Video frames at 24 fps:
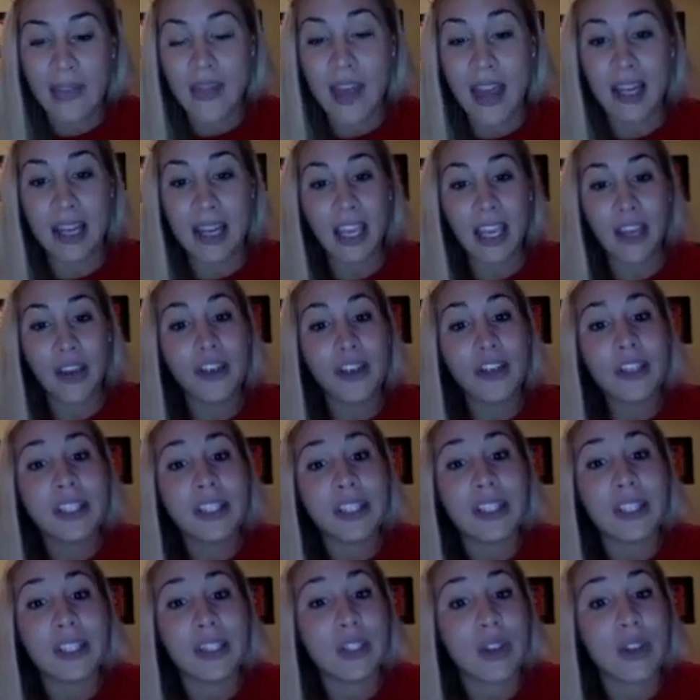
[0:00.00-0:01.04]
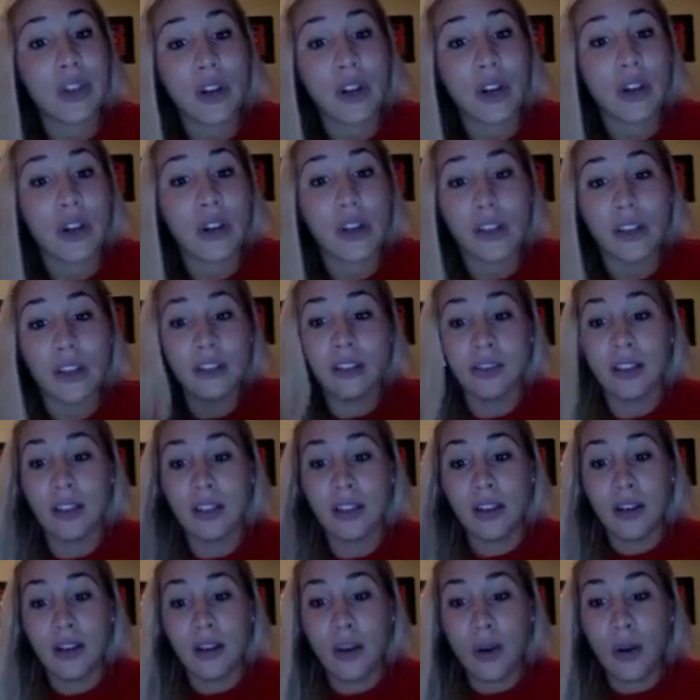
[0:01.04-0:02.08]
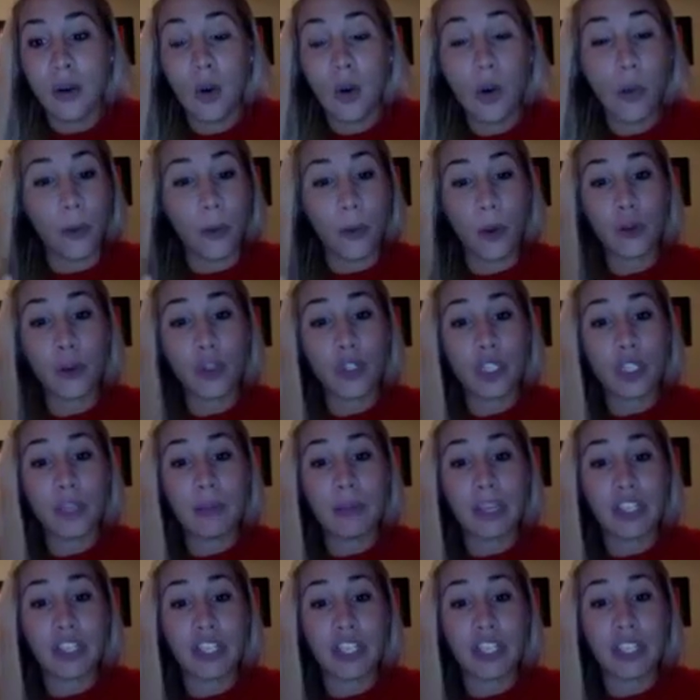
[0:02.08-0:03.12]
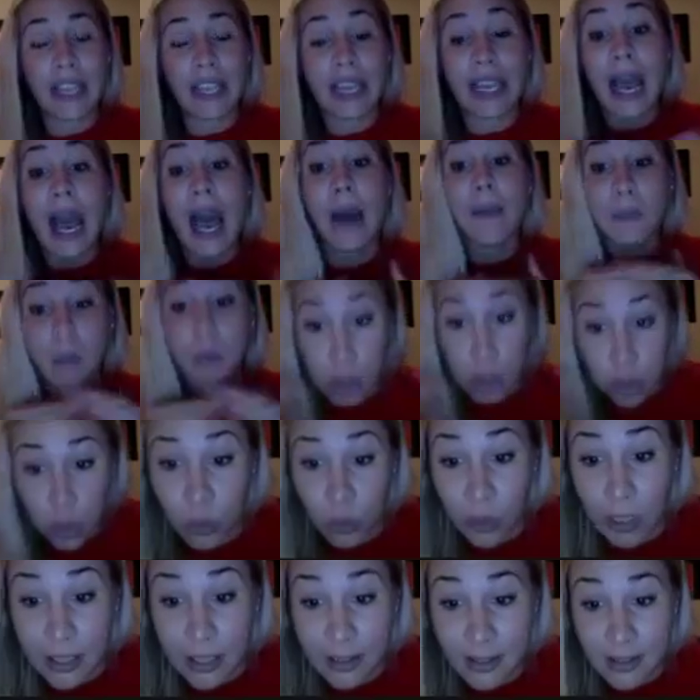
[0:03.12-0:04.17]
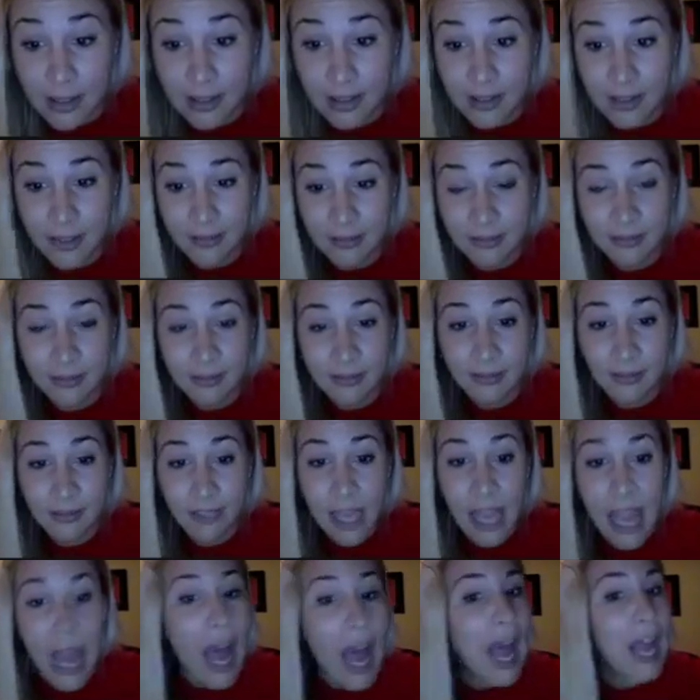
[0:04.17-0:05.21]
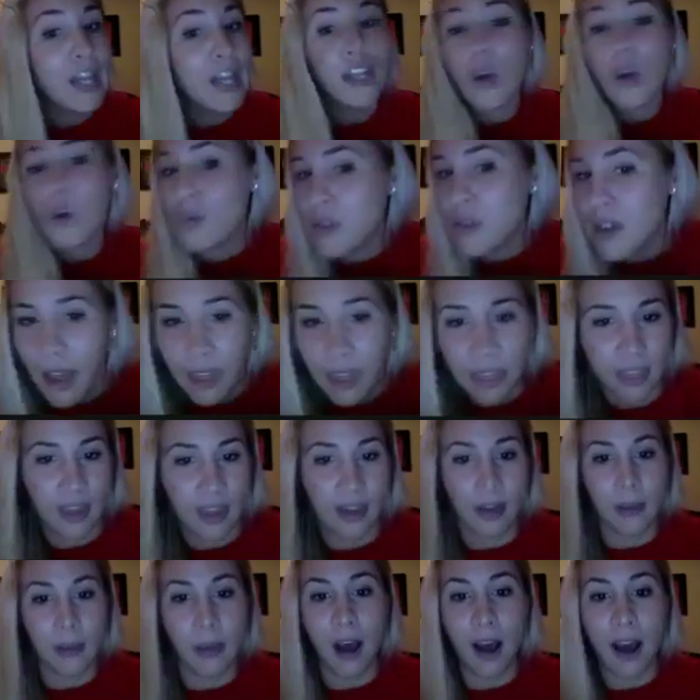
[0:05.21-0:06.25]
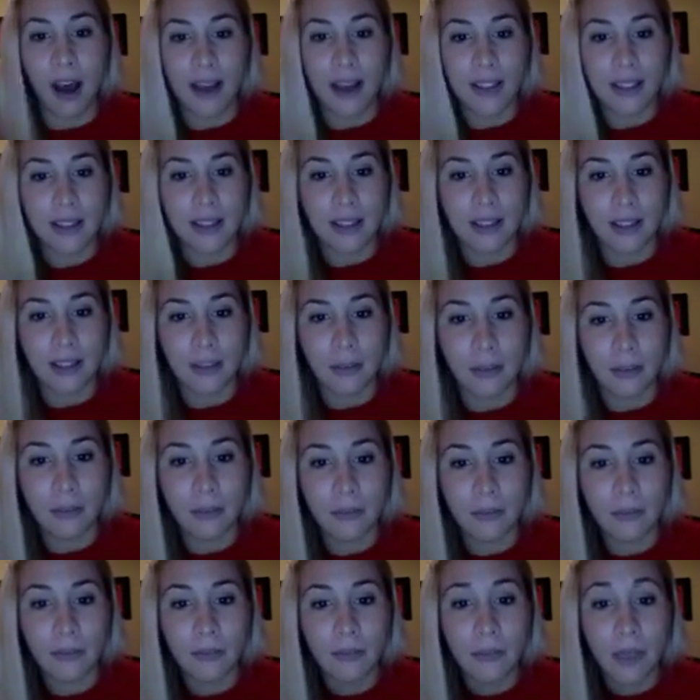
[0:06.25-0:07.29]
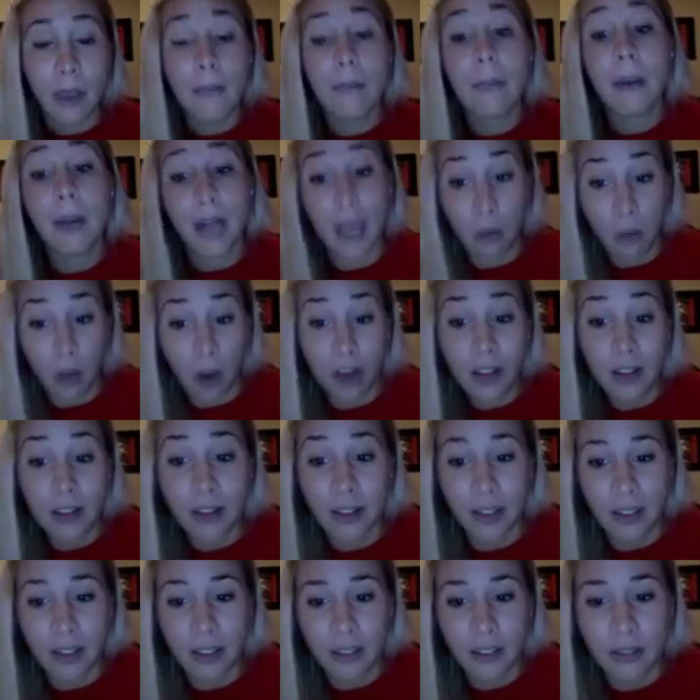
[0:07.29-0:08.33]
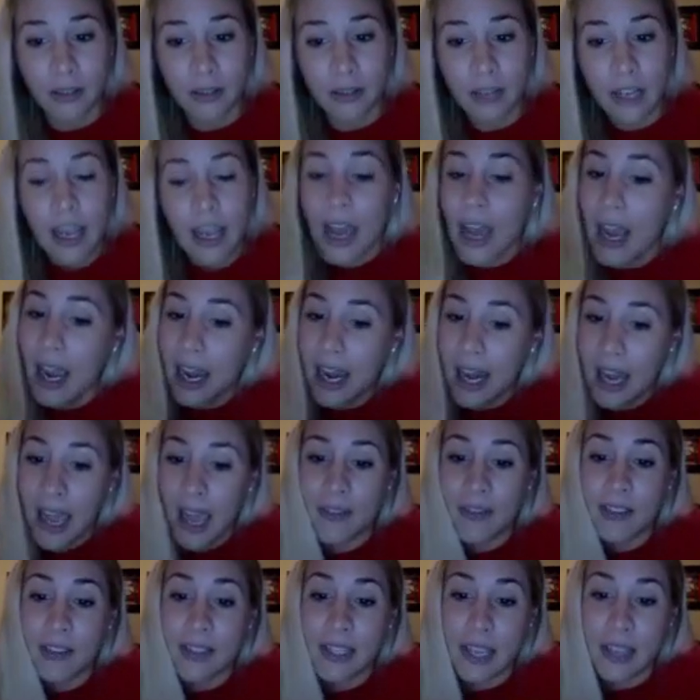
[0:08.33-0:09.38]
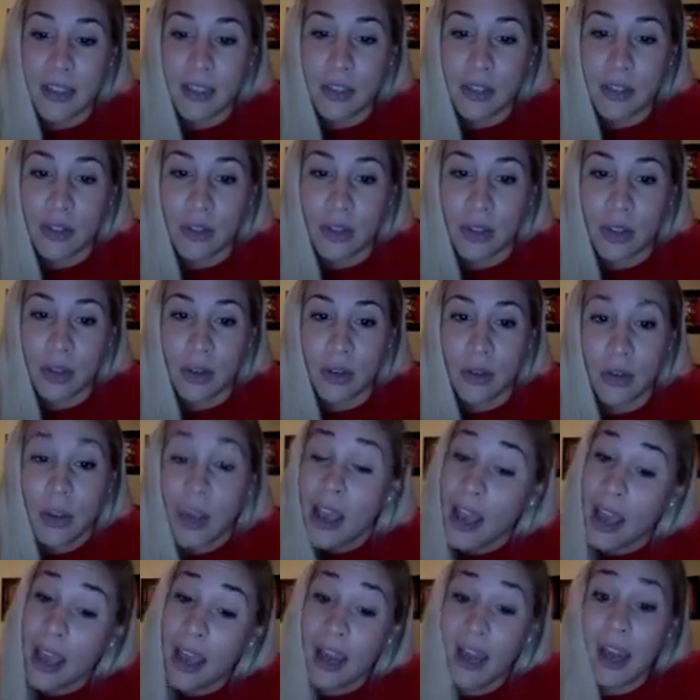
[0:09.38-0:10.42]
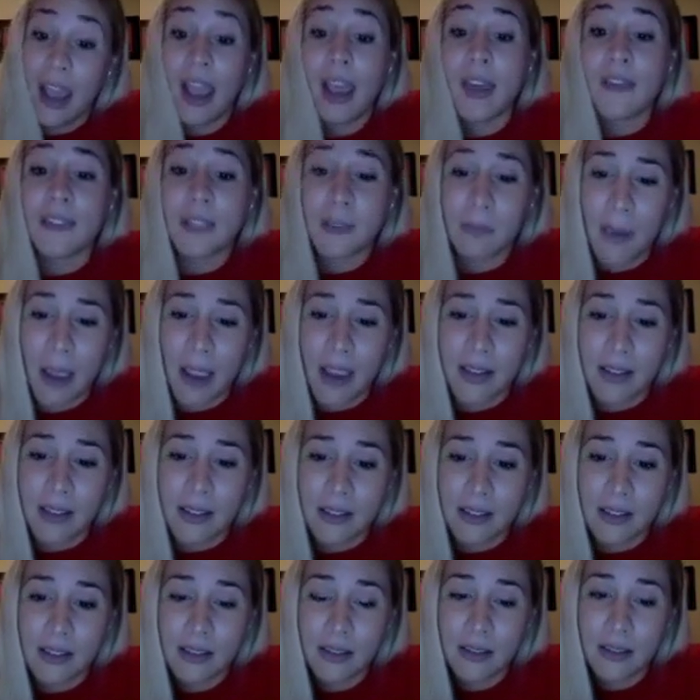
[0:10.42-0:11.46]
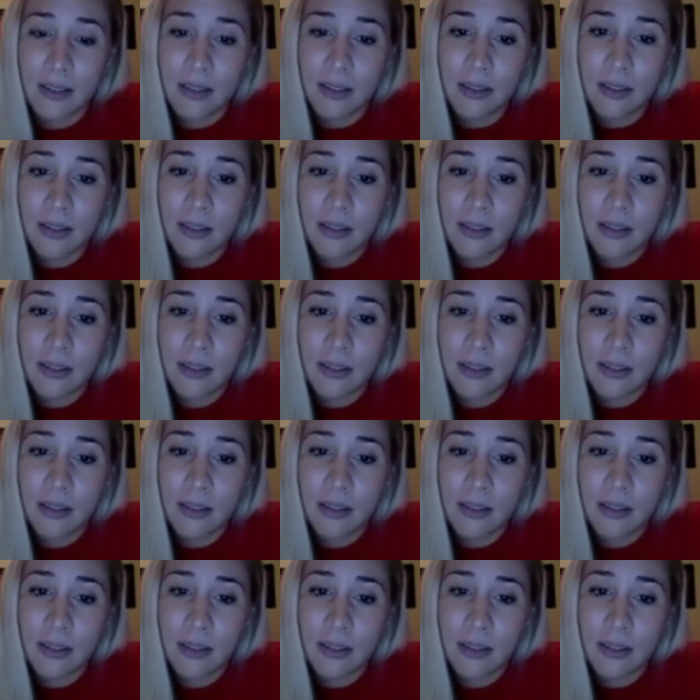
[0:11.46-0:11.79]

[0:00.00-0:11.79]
And then here's this girl who approaches me and she's like, I'm clueless. I know nothing about autism, but I want to learn, and I have a dance studio and I have space.